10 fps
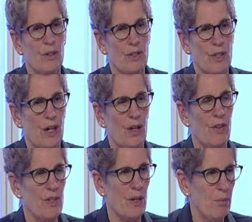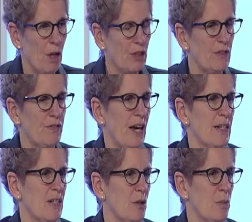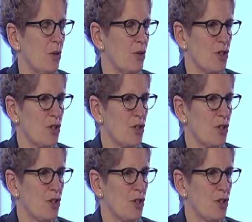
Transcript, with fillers: there's, a, there's a multifaceted approach.